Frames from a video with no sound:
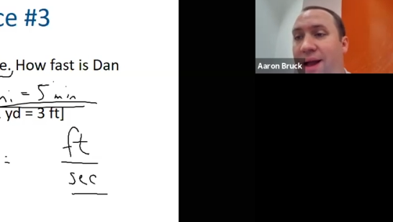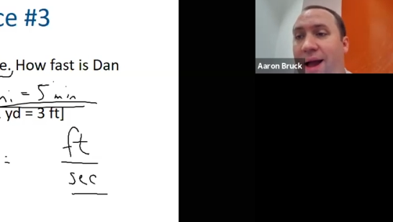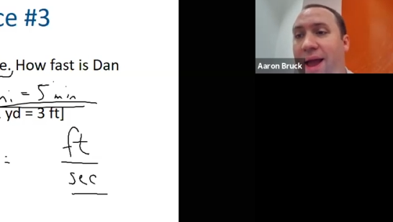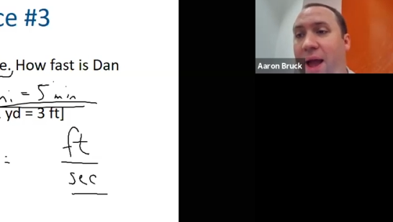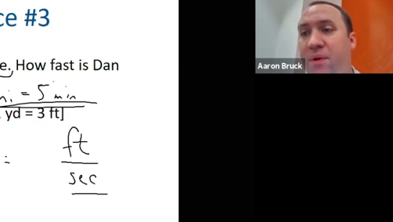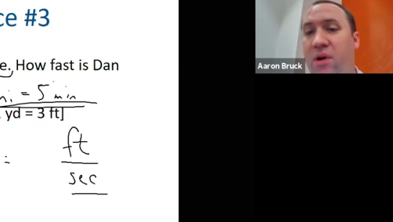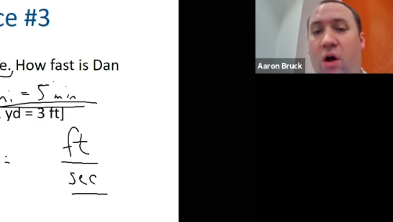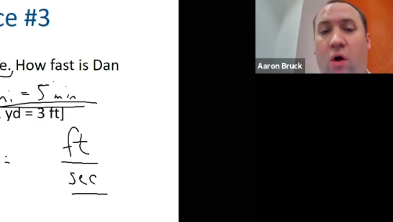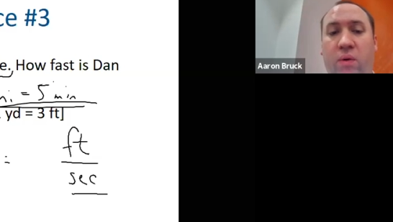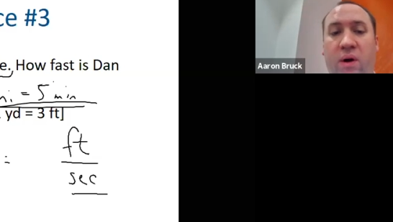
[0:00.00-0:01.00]
I happen to
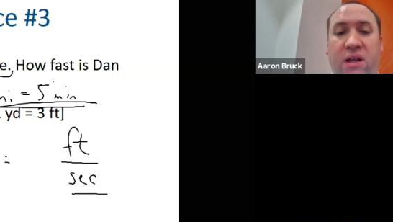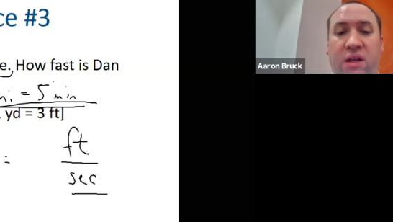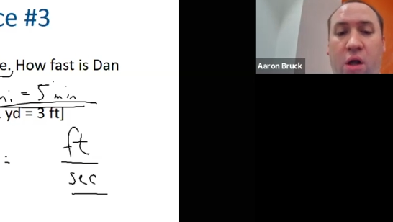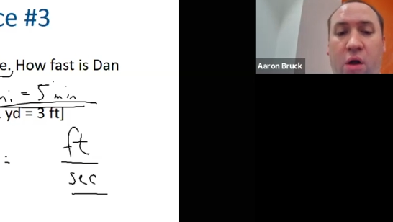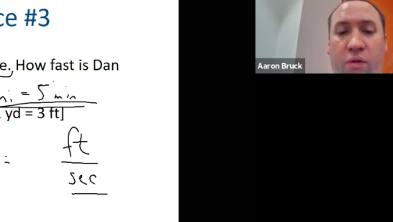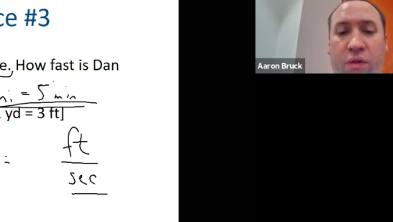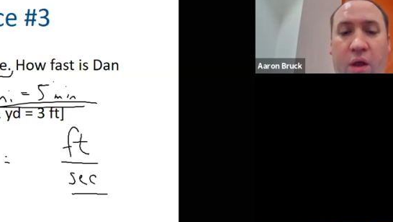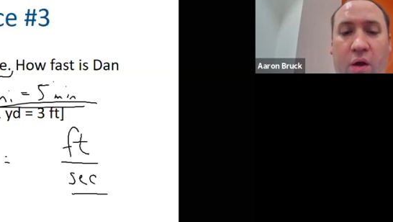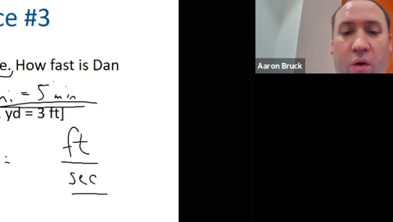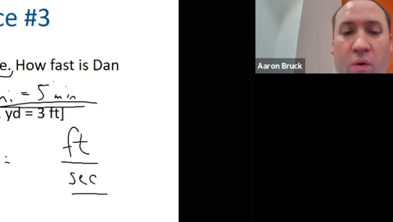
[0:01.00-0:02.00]
already know,
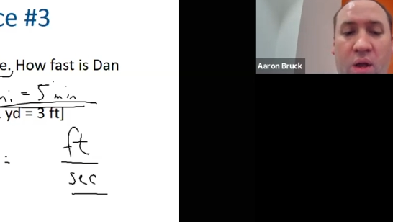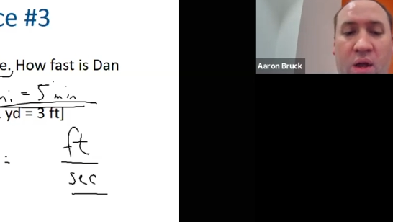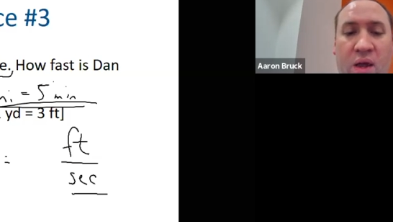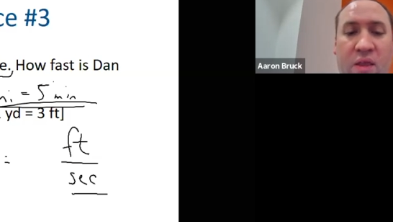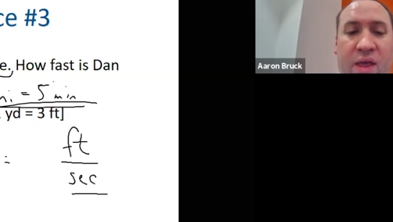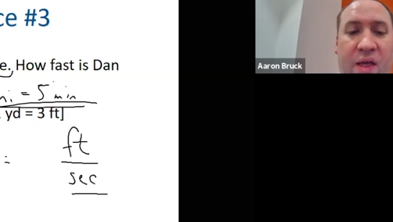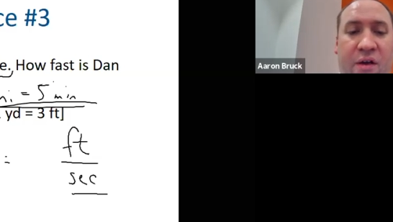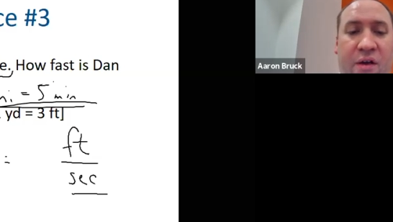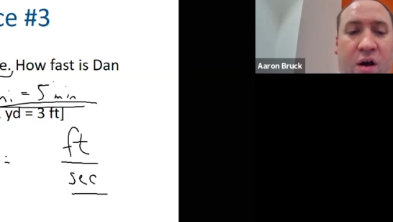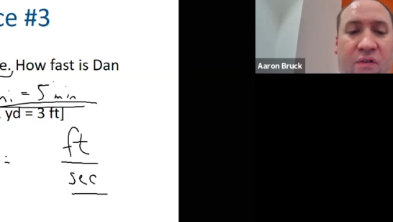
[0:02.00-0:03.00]
though, that
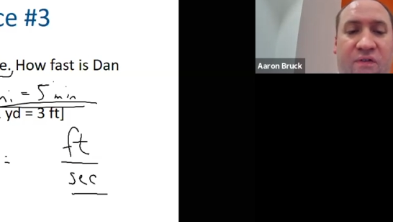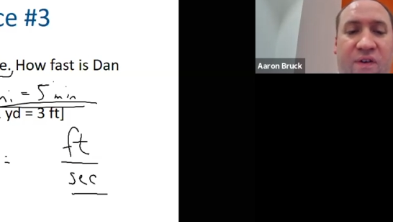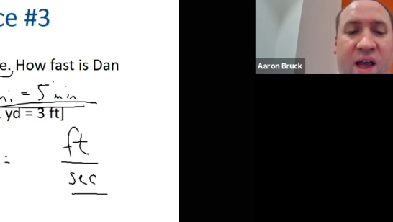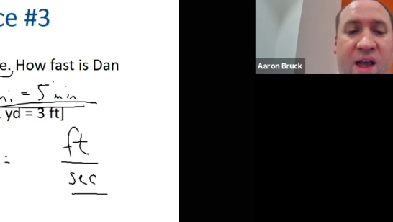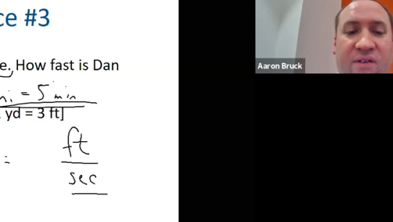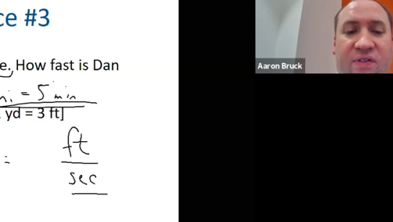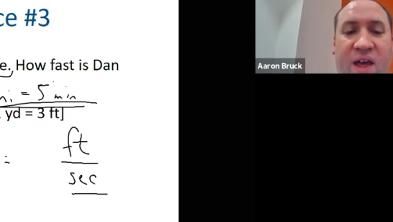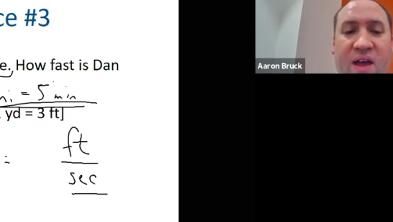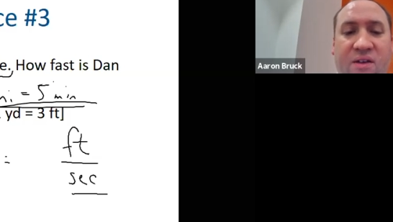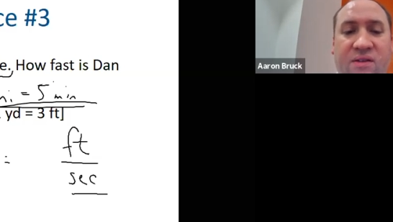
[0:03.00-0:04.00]
there are
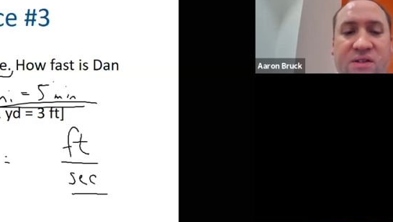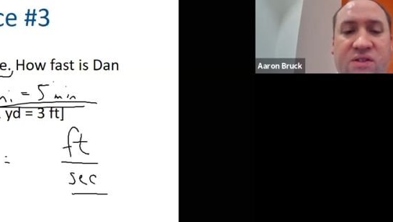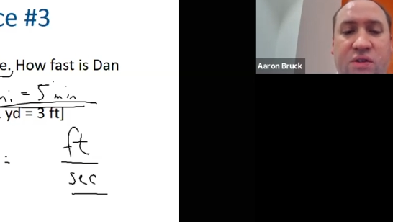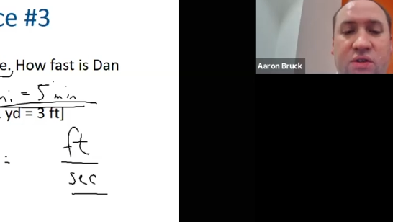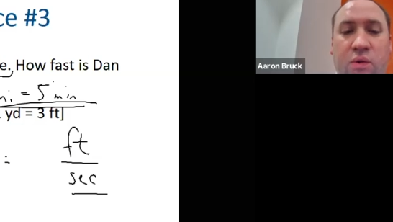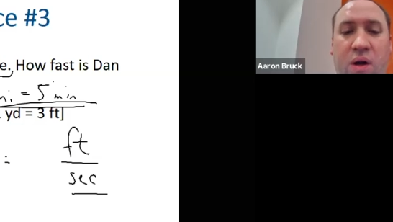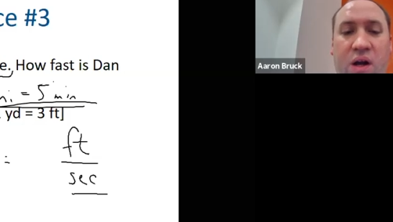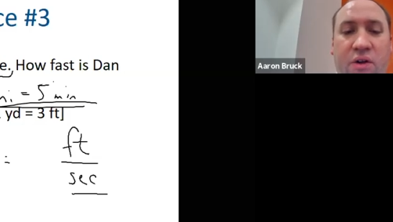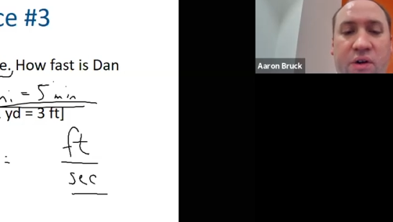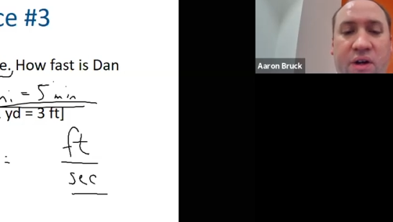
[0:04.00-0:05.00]

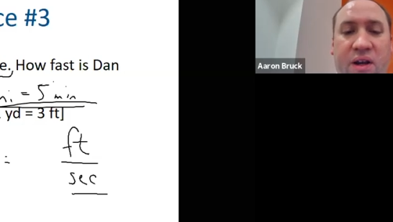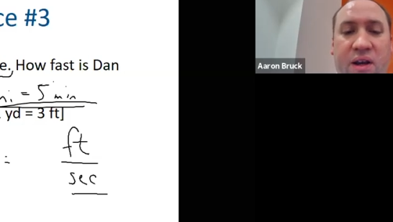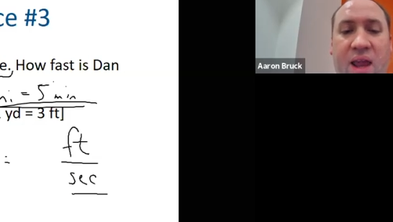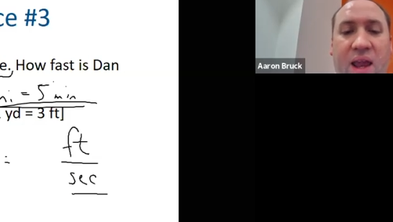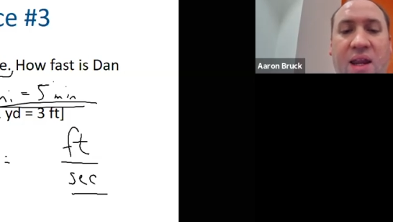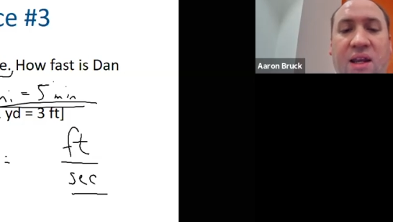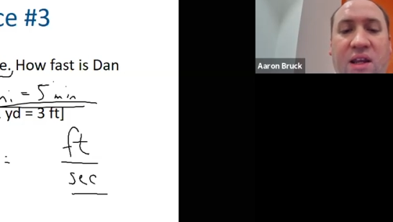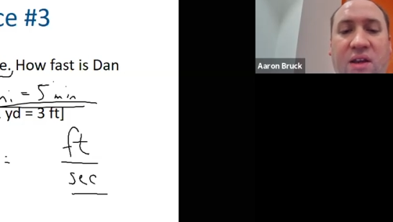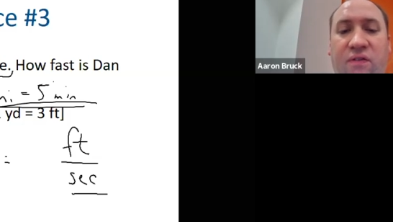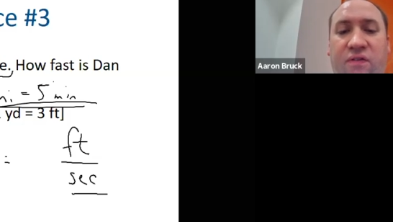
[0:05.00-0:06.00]

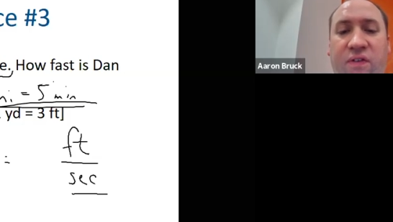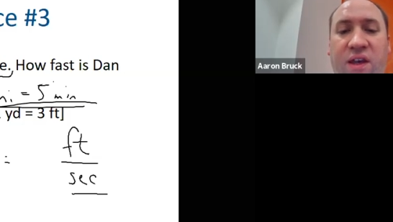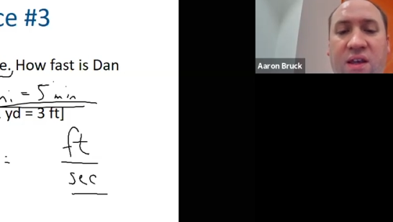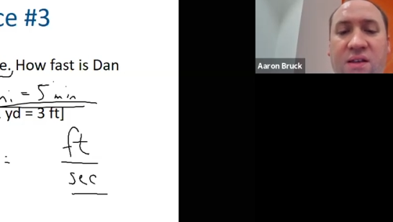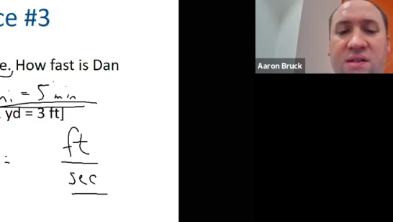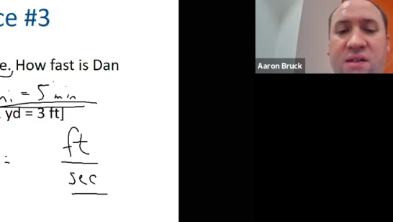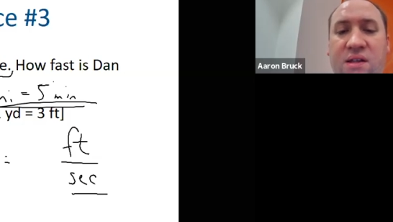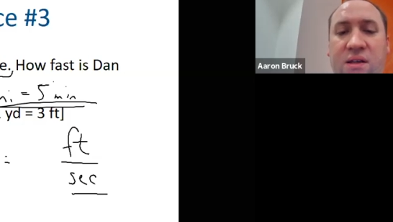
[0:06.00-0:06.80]
5,280 feet